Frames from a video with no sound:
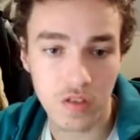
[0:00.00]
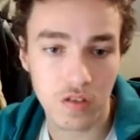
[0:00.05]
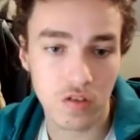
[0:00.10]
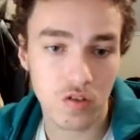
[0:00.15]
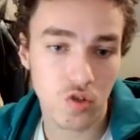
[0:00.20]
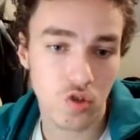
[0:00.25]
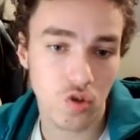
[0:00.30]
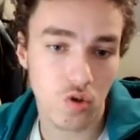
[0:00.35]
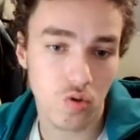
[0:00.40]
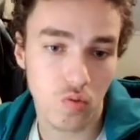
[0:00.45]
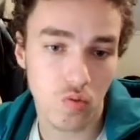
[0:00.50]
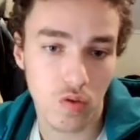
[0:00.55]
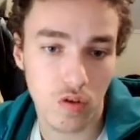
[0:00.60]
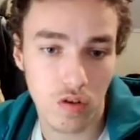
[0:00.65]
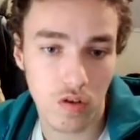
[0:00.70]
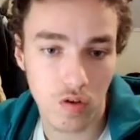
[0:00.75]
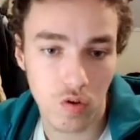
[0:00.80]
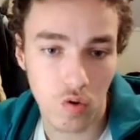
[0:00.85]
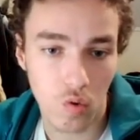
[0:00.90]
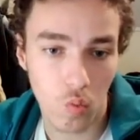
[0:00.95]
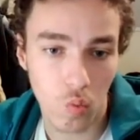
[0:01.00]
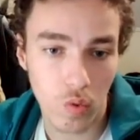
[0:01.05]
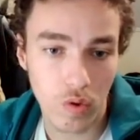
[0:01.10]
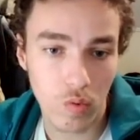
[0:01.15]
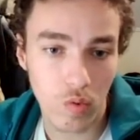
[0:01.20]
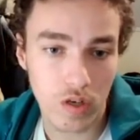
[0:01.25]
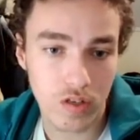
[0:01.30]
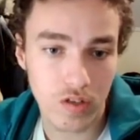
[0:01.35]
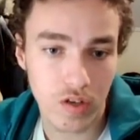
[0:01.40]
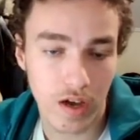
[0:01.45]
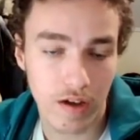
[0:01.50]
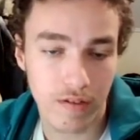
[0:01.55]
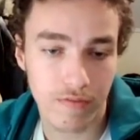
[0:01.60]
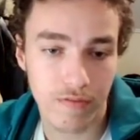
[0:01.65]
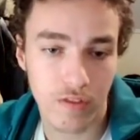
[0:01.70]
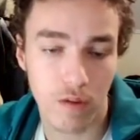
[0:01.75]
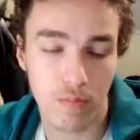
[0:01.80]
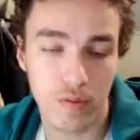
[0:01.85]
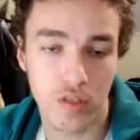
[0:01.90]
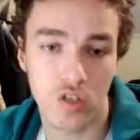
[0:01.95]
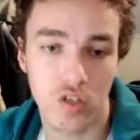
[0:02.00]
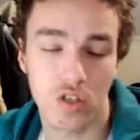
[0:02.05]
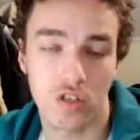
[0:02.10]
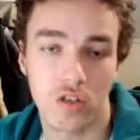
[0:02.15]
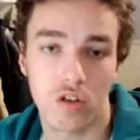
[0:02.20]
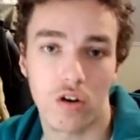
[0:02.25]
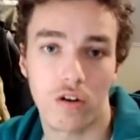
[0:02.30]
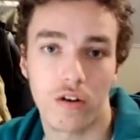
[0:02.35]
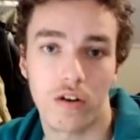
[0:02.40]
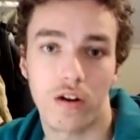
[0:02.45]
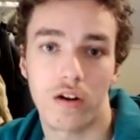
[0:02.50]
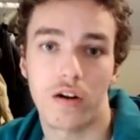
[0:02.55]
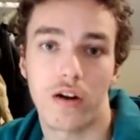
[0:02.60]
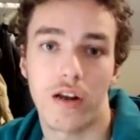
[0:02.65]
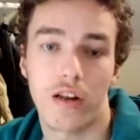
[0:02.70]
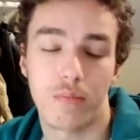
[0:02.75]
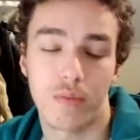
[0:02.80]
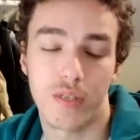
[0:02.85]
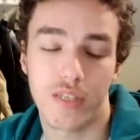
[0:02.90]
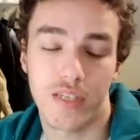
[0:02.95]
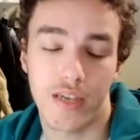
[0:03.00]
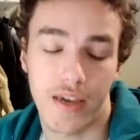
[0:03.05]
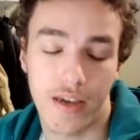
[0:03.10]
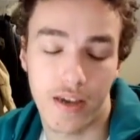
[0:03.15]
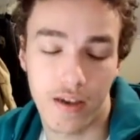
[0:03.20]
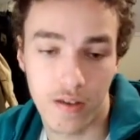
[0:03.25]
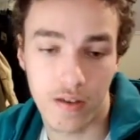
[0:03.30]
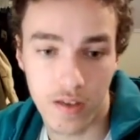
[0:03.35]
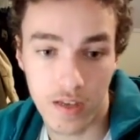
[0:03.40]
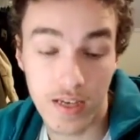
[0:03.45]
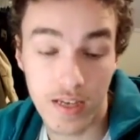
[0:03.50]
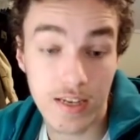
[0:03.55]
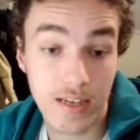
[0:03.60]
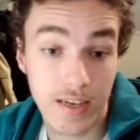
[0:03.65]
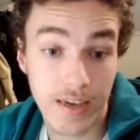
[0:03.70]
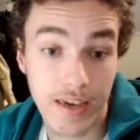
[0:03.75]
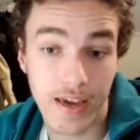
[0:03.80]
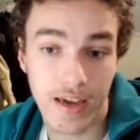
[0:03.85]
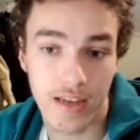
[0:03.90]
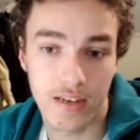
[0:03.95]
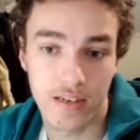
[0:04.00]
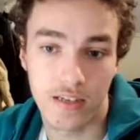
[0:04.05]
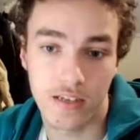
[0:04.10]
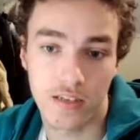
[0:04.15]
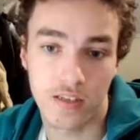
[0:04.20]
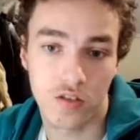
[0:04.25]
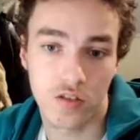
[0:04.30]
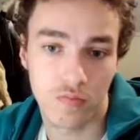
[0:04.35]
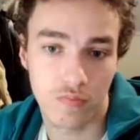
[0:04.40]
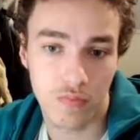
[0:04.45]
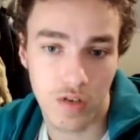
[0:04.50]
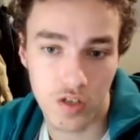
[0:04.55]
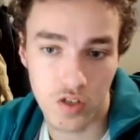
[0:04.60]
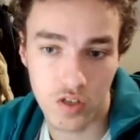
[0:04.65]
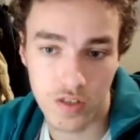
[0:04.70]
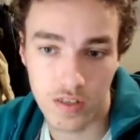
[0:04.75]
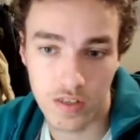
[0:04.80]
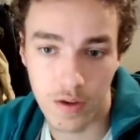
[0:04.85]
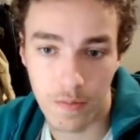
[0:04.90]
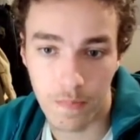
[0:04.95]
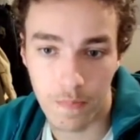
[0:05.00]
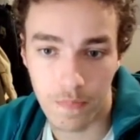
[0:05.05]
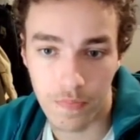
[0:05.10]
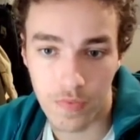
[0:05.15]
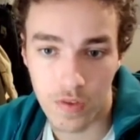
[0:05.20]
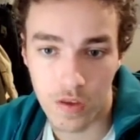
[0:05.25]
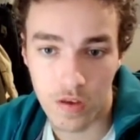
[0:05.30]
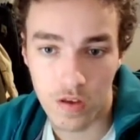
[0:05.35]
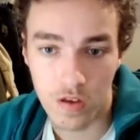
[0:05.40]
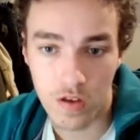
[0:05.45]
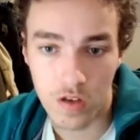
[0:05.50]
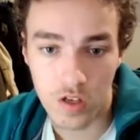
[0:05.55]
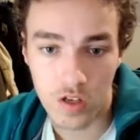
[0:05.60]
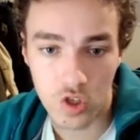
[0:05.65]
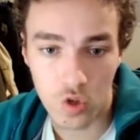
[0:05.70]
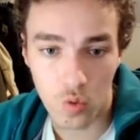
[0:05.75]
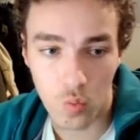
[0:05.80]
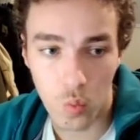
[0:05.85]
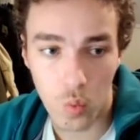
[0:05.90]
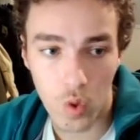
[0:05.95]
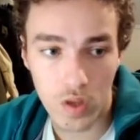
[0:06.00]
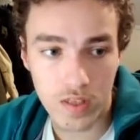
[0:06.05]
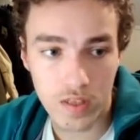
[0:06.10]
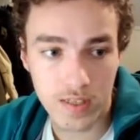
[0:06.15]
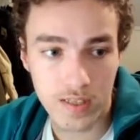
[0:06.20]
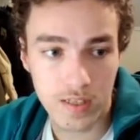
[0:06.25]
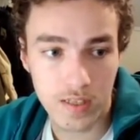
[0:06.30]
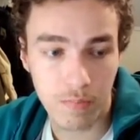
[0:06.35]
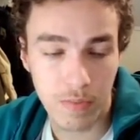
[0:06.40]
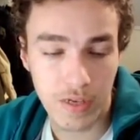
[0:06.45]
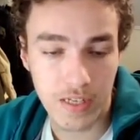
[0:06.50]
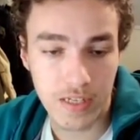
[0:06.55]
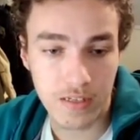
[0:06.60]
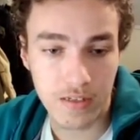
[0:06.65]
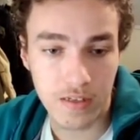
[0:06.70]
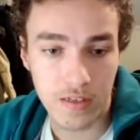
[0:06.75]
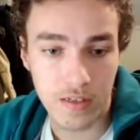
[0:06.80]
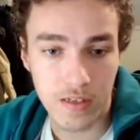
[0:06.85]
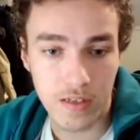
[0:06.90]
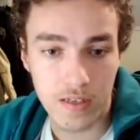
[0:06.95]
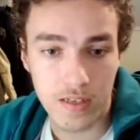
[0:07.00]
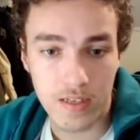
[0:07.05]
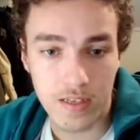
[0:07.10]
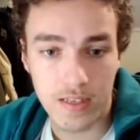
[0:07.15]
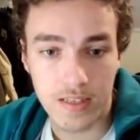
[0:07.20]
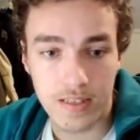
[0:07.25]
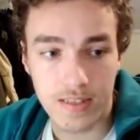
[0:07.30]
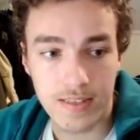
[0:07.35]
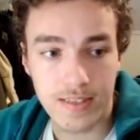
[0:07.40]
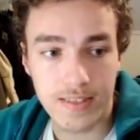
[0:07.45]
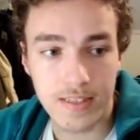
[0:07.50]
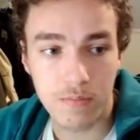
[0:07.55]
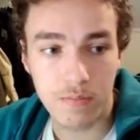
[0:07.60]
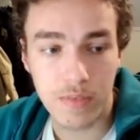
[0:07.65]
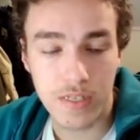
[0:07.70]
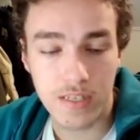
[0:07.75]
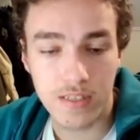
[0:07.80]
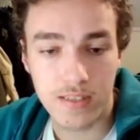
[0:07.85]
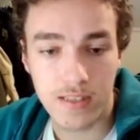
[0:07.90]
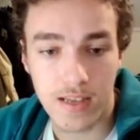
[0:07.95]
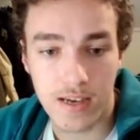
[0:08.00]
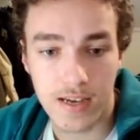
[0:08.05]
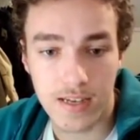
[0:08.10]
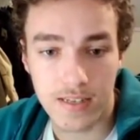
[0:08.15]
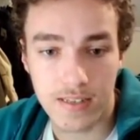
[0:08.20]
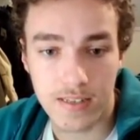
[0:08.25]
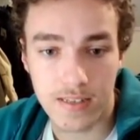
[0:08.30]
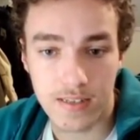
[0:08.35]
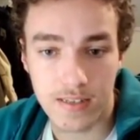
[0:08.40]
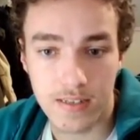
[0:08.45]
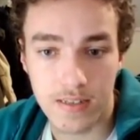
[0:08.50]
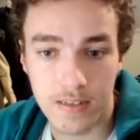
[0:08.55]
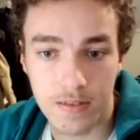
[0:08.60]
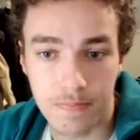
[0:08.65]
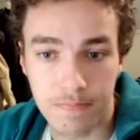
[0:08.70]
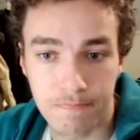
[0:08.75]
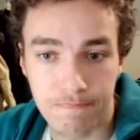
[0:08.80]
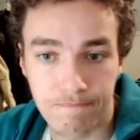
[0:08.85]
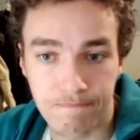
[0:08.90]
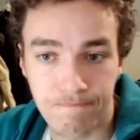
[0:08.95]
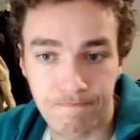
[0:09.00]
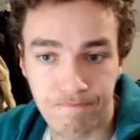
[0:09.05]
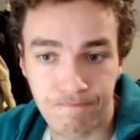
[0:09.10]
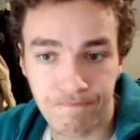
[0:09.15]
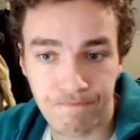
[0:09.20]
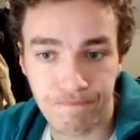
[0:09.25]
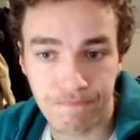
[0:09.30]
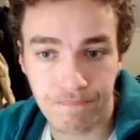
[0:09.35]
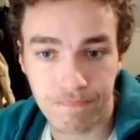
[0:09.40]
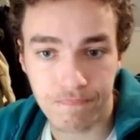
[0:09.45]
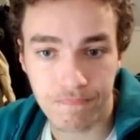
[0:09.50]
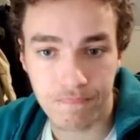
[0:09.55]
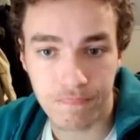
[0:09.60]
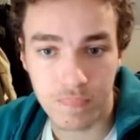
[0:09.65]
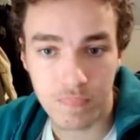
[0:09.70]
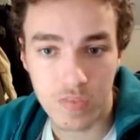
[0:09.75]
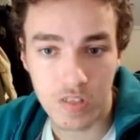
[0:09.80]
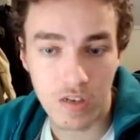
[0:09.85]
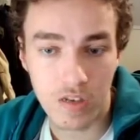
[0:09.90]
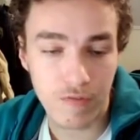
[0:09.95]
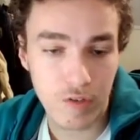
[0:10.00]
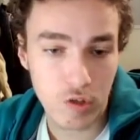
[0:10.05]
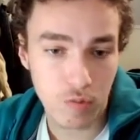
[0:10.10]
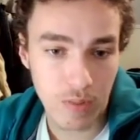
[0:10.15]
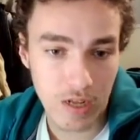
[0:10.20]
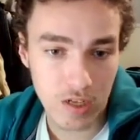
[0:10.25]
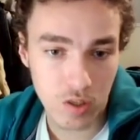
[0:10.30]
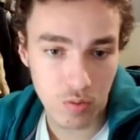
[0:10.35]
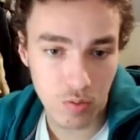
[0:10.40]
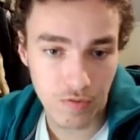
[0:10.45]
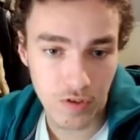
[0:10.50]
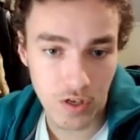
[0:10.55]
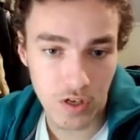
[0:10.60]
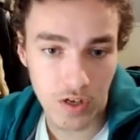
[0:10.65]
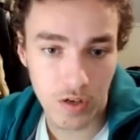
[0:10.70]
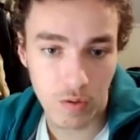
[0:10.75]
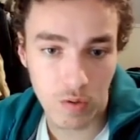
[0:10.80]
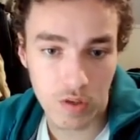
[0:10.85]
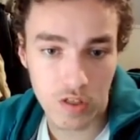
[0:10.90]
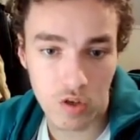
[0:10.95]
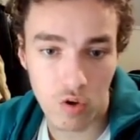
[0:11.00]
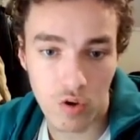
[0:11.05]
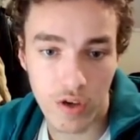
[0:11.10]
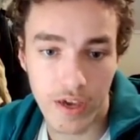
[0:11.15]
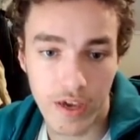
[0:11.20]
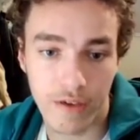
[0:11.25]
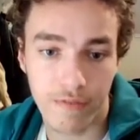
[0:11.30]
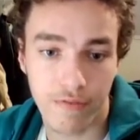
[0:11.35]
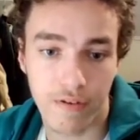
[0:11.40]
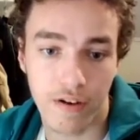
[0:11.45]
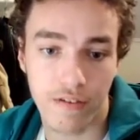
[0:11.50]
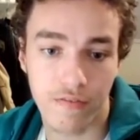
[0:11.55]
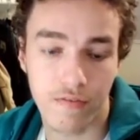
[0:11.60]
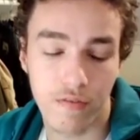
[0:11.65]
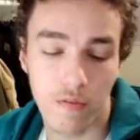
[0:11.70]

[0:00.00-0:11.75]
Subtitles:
So we want to have the opposition on our enemy's king, in king endings, I should say. So what does this mean? This means that if it's black to move here, he wants to go king e5.